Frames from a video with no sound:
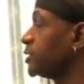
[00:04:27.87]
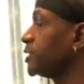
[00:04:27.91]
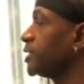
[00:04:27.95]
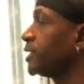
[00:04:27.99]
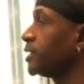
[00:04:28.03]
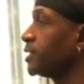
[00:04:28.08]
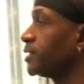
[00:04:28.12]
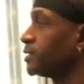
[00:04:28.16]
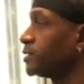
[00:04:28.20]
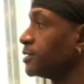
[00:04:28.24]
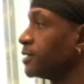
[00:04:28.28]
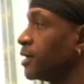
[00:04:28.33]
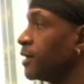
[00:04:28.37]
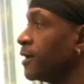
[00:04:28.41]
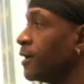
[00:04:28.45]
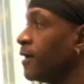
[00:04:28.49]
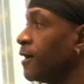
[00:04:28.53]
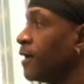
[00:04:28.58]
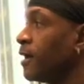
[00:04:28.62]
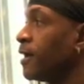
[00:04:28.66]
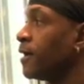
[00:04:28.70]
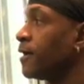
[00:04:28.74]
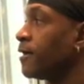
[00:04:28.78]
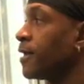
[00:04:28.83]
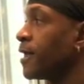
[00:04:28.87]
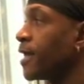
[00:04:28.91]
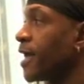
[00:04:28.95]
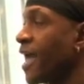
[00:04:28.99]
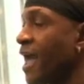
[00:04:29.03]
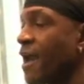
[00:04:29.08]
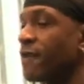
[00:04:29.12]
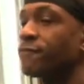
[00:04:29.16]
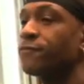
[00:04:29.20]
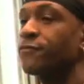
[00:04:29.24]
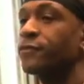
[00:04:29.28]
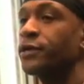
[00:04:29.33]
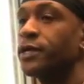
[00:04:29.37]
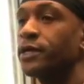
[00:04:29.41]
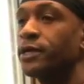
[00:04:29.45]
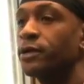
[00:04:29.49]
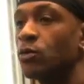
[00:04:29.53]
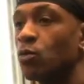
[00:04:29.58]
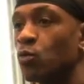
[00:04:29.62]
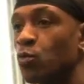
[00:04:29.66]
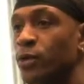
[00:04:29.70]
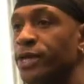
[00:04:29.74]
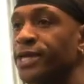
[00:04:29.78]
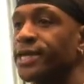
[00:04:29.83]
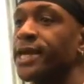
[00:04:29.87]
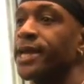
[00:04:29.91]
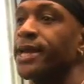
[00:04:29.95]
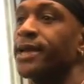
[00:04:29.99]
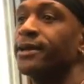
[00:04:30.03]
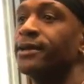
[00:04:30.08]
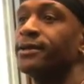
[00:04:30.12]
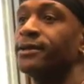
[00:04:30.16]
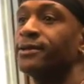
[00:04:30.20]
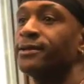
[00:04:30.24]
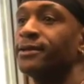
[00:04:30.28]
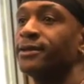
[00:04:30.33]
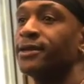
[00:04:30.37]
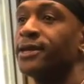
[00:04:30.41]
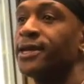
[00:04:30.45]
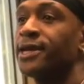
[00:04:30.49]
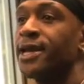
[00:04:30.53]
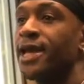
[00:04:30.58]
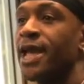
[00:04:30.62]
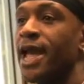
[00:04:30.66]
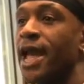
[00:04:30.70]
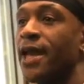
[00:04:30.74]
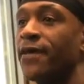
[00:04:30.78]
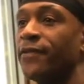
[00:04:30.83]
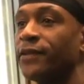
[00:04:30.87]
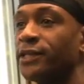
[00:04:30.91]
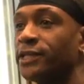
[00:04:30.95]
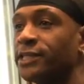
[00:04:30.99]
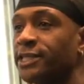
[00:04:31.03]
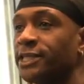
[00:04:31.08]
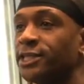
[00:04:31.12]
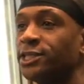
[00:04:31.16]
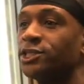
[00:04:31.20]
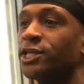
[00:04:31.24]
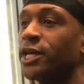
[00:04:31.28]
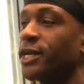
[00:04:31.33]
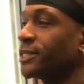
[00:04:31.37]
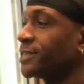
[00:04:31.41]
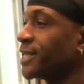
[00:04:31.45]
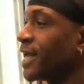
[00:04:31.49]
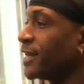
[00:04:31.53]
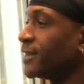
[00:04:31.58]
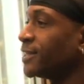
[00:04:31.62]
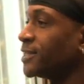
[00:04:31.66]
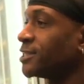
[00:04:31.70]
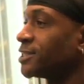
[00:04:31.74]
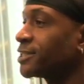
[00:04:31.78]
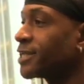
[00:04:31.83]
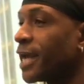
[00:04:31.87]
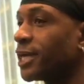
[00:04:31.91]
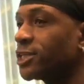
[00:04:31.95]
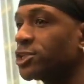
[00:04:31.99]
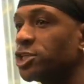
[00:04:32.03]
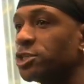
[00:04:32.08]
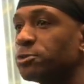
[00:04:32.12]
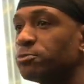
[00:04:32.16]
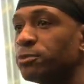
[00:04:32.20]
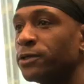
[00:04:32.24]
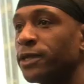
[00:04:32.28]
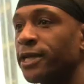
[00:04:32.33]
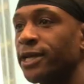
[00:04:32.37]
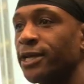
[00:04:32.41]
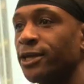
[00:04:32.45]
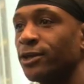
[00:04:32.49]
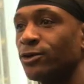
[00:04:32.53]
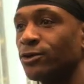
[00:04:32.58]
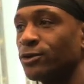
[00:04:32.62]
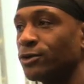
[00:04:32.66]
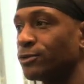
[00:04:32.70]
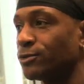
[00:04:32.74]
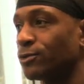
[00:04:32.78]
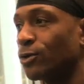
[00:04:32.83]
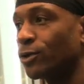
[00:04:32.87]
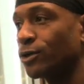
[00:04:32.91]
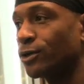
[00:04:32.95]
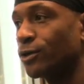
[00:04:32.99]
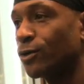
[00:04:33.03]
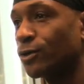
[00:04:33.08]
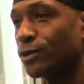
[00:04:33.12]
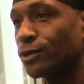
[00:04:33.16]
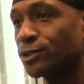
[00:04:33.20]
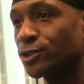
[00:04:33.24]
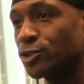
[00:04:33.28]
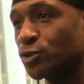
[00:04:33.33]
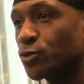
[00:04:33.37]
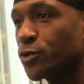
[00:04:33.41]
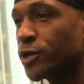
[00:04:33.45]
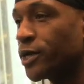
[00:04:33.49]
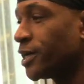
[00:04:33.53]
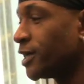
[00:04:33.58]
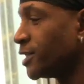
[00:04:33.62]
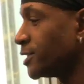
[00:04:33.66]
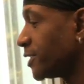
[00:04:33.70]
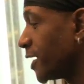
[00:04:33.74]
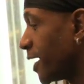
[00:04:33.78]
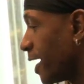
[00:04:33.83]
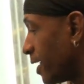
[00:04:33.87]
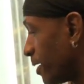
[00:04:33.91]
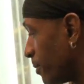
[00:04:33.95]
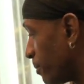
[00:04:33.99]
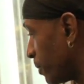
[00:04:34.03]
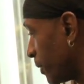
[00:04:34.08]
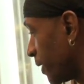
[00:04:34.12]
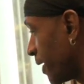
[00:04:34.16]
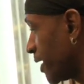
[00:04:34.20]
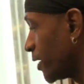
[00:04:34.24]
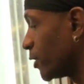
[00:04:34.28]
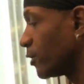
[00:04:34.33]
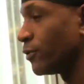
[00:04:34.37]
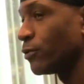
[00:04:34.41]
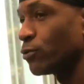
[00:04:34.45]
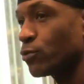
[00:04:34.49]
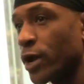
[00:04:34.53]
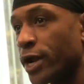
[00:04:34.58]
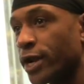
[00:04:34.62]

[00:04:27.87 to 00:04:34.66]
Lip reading: cities every weekend. And the DJs had the sketches playing on screens. They had it playing on the